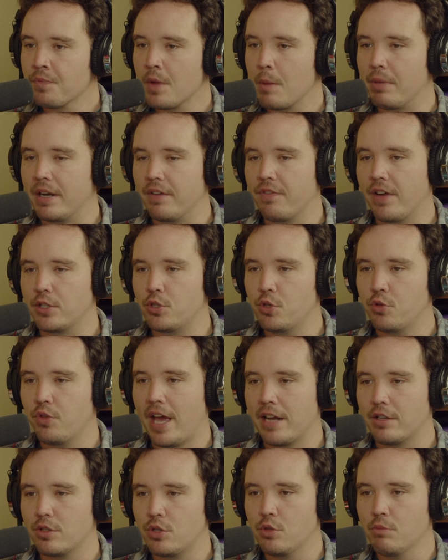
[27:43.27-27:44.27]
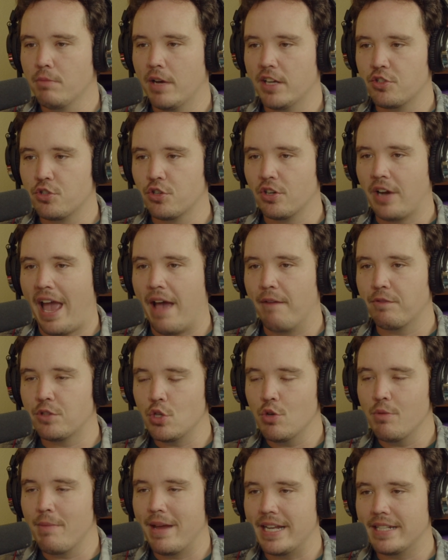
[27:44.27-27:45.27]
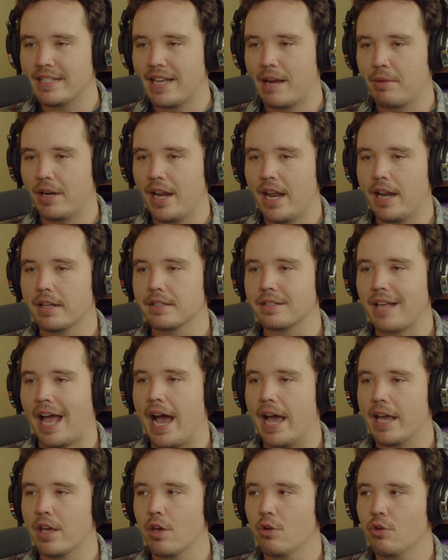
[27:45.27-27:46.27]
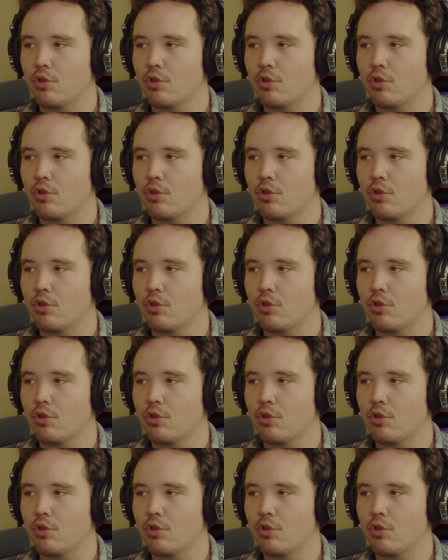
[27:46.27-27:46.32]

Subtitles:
but if I do that too much or have too many cybernetics, I go